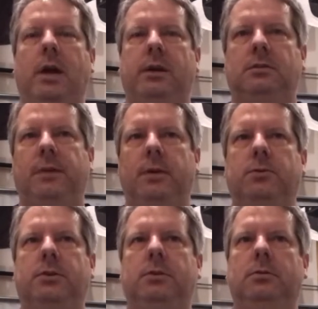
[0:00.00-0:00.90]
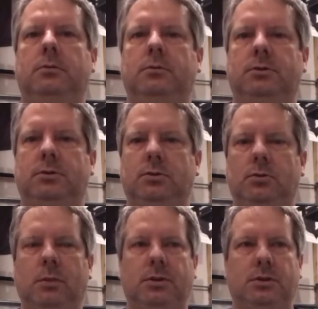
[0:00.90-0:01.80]
activator to use,
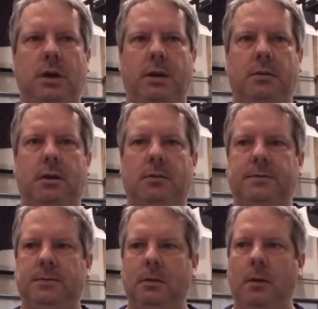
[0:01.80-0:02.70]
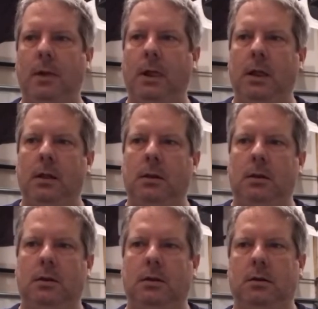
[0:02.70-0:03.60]
too much, not enough,
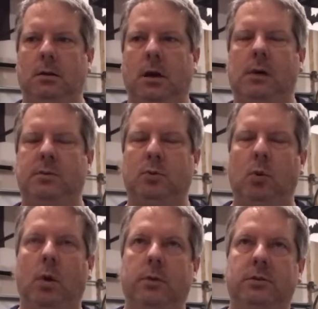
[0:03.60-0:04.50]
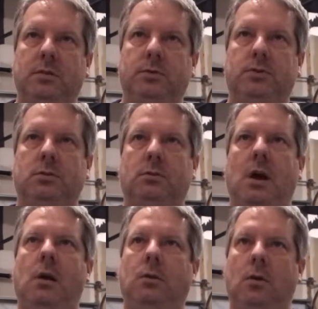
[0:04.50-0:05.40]
optimal water temperature,
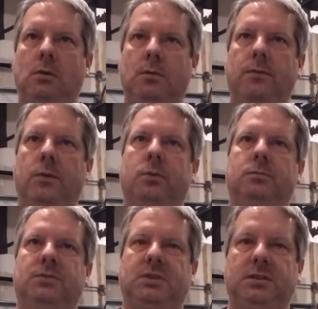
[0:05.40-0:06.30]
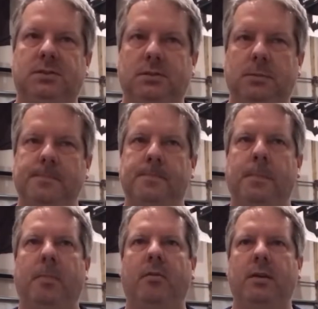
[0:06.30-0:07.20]
how long the film sets
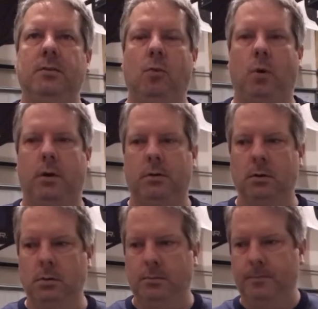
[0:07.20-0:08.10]
in the water.